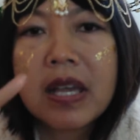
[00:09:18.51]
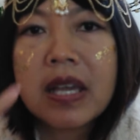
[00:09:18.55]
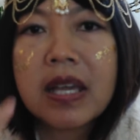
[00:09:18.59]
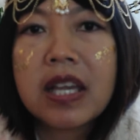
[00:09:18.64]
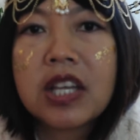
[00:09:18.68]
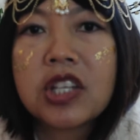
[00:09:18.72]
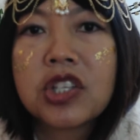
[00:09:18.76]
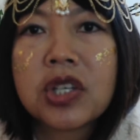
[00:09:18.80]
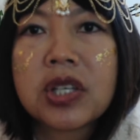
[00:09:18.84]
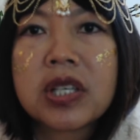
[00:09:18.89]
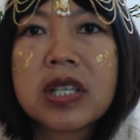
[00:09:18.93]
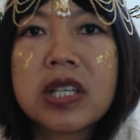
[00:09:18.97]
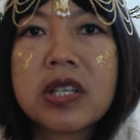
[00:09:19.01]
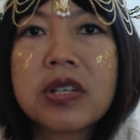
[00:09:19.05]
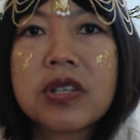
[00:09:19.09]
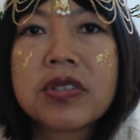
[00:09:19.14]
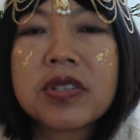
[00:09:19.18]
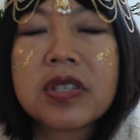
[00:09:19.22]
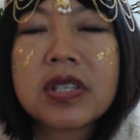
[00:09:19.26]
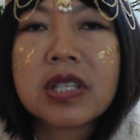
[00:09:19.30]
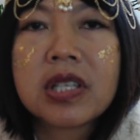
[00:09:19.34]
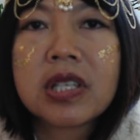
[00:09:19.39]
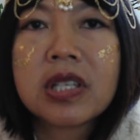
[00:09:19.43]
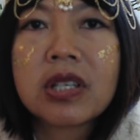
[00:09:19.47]
It took years
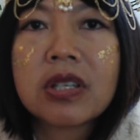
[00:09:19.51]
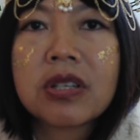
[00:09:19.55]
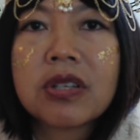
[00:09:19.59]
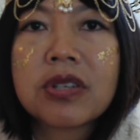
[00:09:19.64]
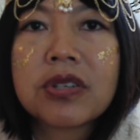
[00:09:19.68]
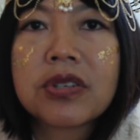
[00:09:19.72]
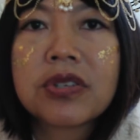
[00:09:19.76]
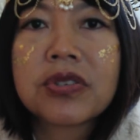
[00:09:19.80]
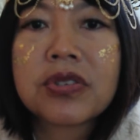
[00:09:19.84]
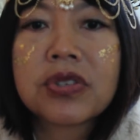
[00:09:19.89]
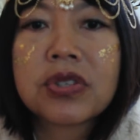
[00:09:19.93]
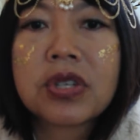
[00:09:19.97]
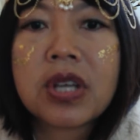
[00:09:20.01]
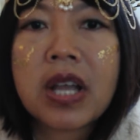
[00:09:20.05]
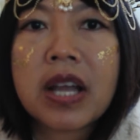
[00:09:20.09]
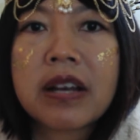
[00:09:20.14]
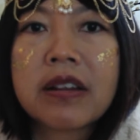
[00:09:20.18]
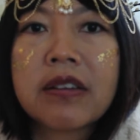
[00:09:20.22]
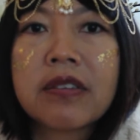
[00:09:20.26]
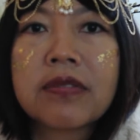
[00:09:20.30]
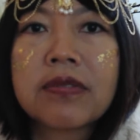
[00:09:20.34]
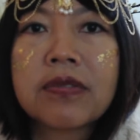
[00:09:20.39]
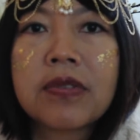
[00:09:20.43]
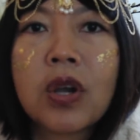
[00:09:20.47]
and years to kind
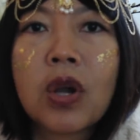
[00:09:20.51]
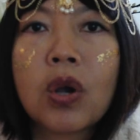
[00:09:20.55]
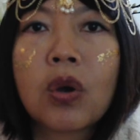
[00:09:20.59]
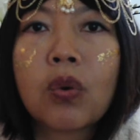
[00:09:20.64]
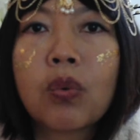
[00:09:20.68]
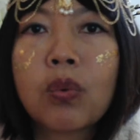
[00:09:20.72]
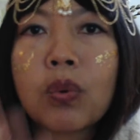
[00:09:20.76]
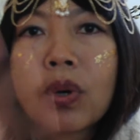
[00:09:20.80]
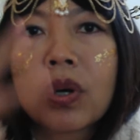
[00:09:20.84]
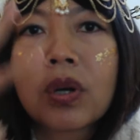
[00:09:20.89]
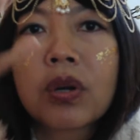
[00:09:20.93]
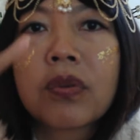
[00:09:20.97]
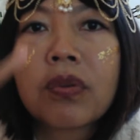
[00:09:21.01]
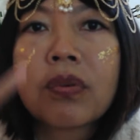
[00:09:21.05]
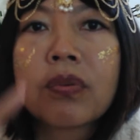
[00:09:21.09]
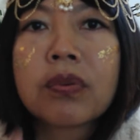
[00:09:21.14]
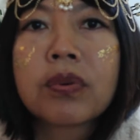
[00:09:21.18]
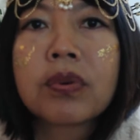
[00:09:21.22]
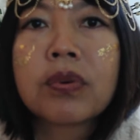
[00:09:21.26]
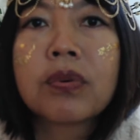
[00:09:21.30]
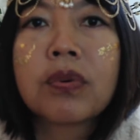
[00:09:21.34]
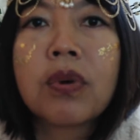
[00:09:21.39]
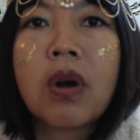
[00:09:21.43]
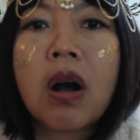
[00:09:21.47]
of work
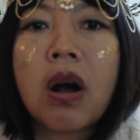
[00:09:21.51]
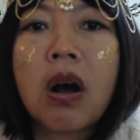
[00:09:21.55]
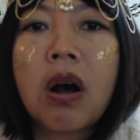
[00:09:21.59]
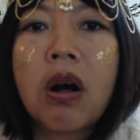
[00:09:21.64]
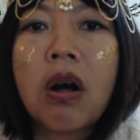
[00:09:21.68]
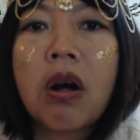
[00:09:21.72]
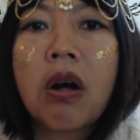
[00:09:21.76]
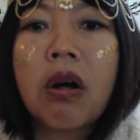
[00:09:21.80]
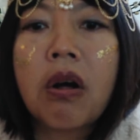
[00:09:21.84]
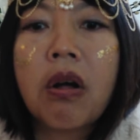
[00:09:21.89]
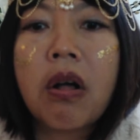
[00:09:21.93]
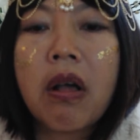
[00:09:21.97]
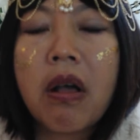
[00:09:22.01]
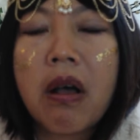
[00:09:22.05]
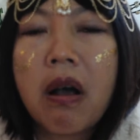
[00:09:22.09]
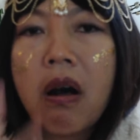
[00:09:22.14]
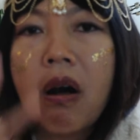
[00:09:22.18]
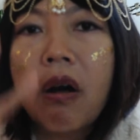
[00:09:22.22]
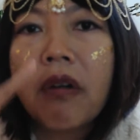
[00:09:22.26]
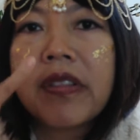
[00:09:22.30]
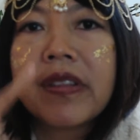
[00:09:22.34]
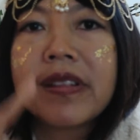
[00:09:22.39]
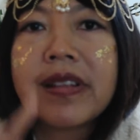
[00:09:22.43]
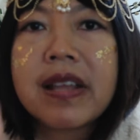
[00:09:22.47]
through
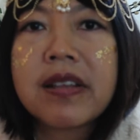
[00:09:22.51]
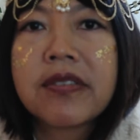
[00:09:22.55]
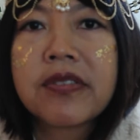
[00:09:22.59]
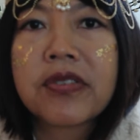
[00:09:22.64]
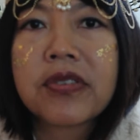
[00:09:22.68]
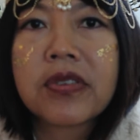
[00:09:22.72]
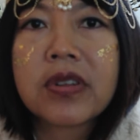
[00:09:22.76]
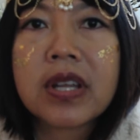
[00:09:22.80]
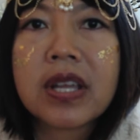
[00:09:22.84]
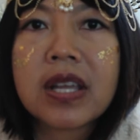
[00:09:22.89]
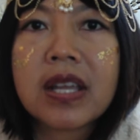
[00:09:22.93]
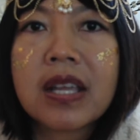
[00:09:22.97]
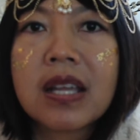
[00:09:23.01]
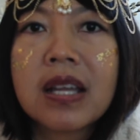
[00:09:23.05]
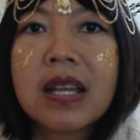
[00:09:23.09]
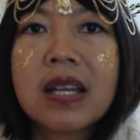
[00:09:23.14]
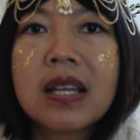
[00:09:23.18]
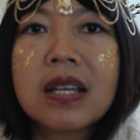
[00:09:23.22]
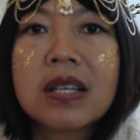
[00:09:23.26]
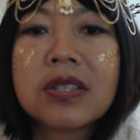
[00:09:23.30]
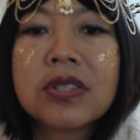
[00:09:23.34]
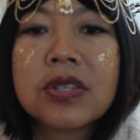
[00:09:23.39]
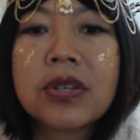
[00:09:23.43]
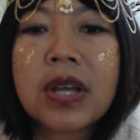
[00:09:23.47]
all the density
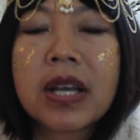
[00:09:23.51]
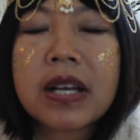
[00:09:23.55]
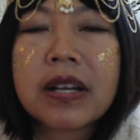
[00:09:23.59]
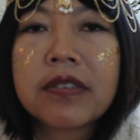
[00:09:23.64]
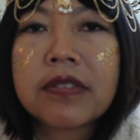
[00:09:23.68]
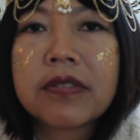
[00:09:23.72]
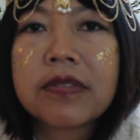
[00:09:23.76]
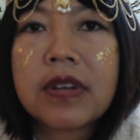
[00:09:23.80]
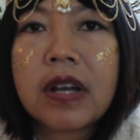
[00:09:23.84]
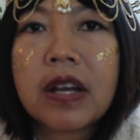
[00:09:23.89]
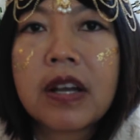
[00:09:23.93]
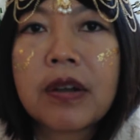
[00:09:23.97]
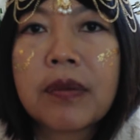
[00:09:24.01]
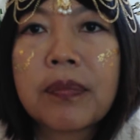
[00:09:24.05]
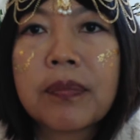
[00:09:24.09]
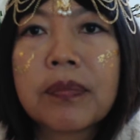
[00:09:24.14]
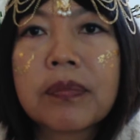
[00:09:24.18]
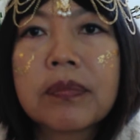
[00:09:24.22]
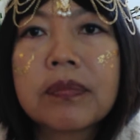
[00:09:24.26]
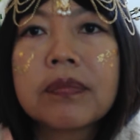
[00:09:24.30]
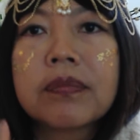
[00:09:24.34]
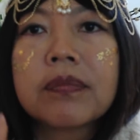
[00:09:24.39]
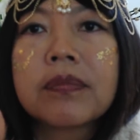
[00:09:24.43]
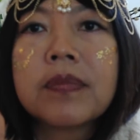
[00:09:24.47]
to kind of
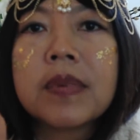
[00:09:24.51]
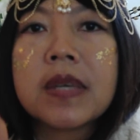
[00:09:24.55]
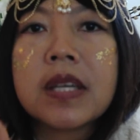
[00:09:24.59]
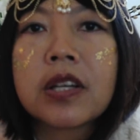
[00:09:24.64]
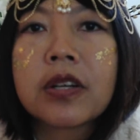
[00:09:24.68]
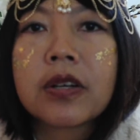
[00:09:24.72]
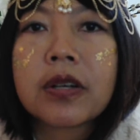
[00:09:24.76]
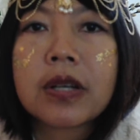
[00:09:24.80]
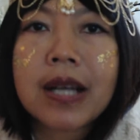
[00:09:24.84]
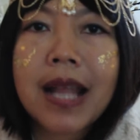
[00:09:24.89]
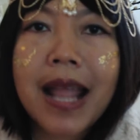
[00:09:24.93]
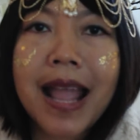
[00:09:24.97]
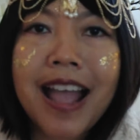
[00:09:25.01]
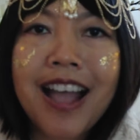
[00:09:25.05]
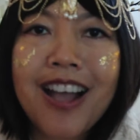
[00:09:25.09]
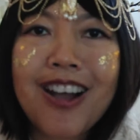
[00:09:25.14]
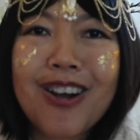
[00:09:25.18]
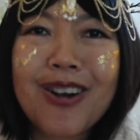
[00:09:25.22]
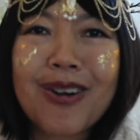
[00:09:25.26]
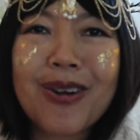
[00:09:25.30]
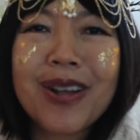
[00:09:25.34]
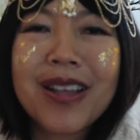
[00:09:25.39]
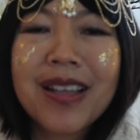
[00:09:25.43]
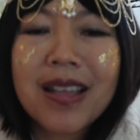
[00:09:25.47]
be here
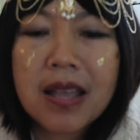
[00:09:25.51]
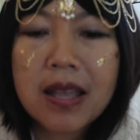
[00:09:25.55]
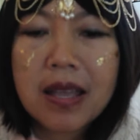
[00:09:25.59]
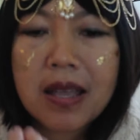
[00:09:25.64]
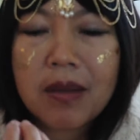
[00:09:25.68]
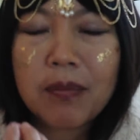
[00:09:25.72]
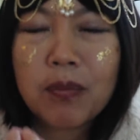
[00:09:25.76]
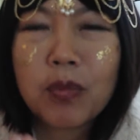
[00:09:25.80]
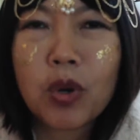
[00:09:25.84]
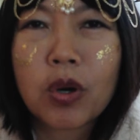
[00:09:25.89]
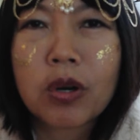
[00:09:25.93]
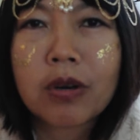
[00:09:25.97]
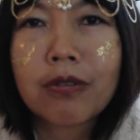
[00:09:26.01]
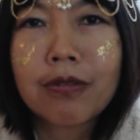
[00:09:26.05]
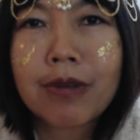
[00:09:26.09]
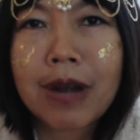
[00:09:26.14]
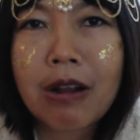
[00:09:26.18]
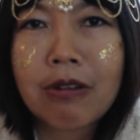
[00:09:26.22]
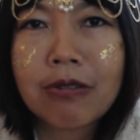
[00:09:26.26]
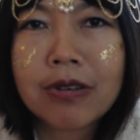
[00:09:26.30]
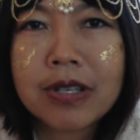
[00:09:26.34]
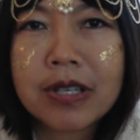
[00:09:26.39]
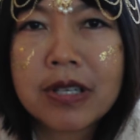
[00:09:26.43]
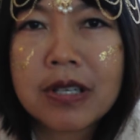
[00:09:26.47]
now, more
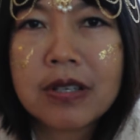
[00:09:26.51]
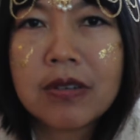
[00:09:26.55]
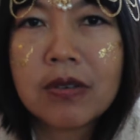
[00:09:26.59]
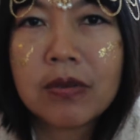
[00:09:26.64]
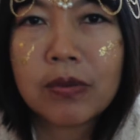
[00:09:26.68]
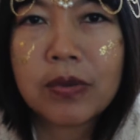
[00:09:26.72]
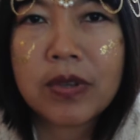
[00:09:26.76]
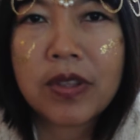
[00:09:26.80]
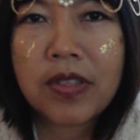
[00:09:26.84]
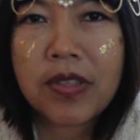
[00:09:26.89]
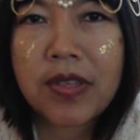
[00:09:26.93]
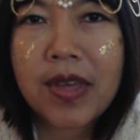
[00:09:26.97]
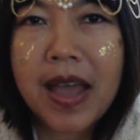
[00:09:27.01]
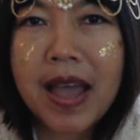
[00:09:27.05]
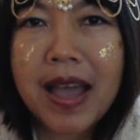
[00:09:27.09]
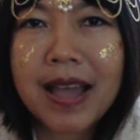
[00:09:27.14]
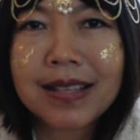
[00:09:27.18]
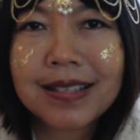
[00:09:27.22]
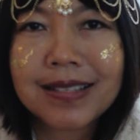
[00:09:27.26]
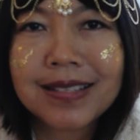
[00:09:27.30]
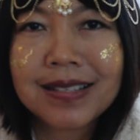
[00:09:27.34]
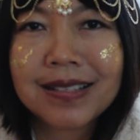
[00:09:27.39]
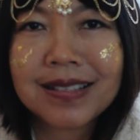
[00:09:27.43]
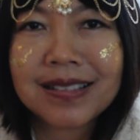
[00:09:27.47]
grounded with
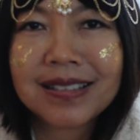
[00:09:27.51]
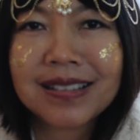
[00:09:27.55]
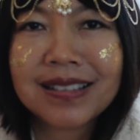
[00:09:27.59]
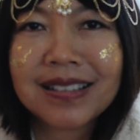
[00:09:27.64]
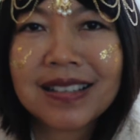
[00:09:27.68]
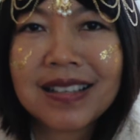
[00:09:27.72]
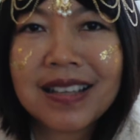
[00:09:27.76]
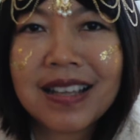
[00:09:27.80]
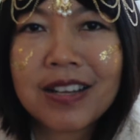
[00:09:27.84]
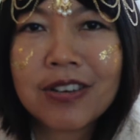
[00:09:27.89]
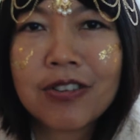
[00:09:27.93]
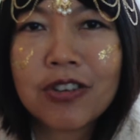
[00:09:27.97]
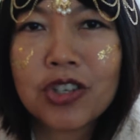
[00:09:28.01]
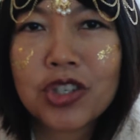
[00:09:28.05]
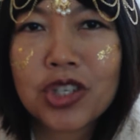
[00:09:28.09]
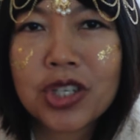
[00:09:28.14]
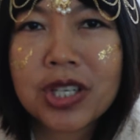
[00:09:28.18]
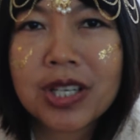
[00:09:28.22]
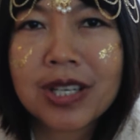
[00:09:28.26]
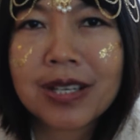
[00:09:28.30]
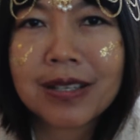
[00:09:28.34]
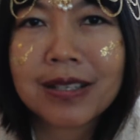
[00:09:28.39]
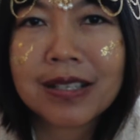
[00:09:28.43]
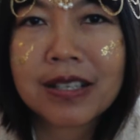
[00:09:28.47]
that
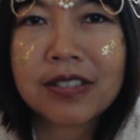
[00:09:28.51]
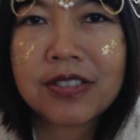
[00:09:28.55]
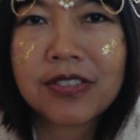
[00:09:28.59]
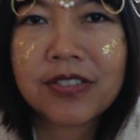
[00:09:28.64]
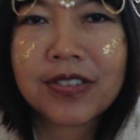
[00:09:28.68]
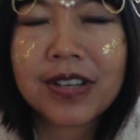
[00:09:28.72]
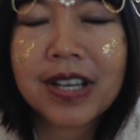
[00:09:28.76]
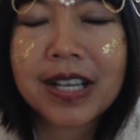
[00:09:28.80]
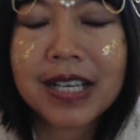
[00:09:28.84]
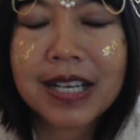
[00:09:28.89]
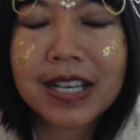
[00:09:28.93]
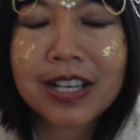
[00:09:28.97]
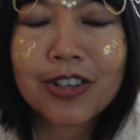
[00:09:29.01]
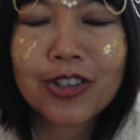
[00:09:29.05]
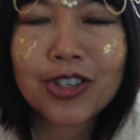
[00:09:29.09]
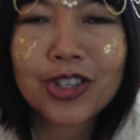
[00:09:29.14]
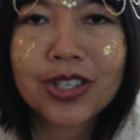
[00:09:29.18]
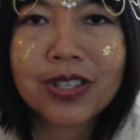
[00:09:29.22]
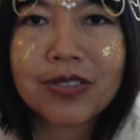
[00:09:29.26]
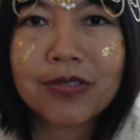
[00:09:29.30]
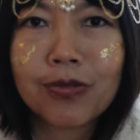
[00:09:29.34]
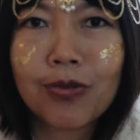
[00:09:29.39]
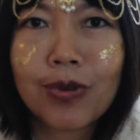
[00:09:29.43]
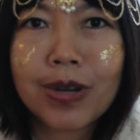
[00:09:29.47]
energy, that divine energy
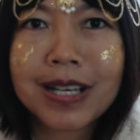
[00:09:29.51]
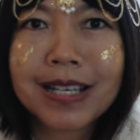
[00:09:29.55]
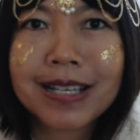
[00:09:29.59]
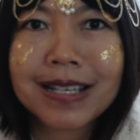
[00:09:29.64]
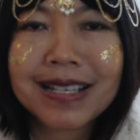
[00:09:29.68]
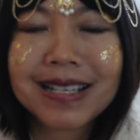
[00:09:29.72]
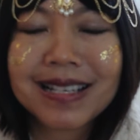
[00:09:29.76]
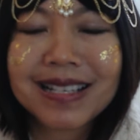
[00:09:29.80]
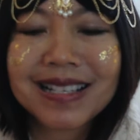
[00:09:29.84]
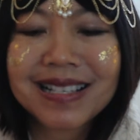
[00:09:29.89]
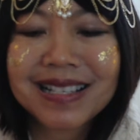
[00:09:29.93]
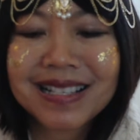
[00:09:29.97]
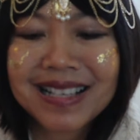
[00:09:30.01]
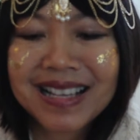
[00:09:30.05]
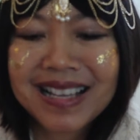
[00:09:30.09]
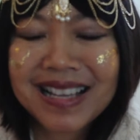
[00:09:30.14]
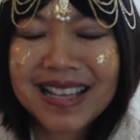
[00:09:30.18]
of oneness.